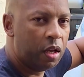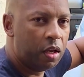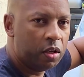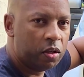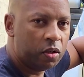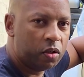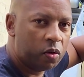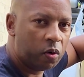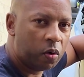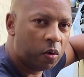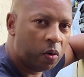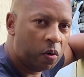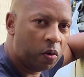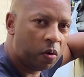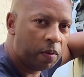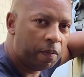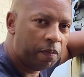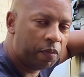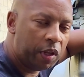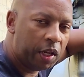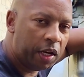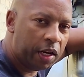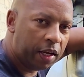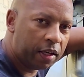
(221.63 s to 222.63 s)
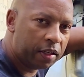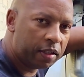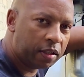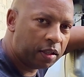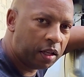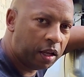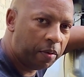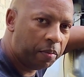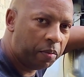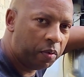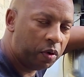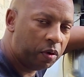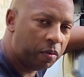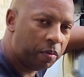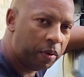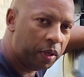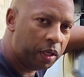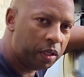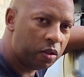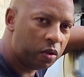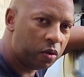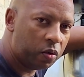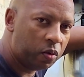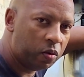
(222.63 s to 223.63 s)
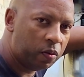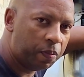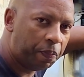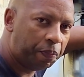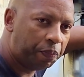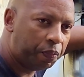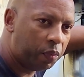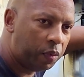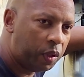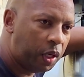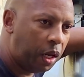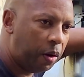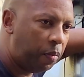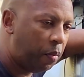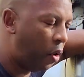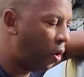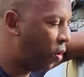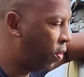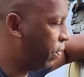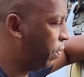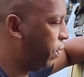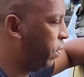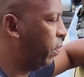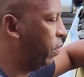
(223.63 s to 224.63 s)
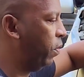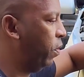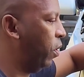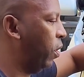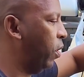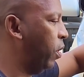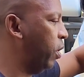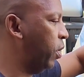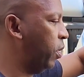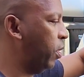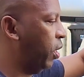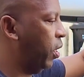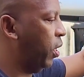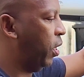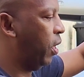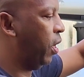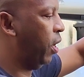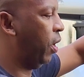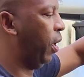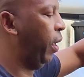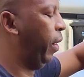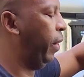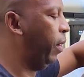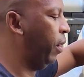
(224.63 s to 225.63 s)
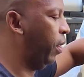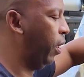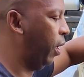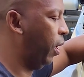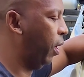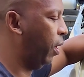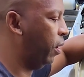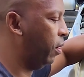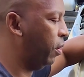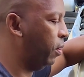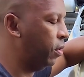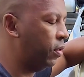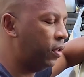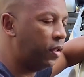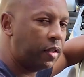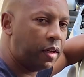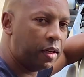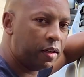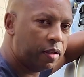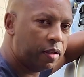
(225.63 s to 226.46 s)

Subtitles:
So the next step would be to tape off all this area and then start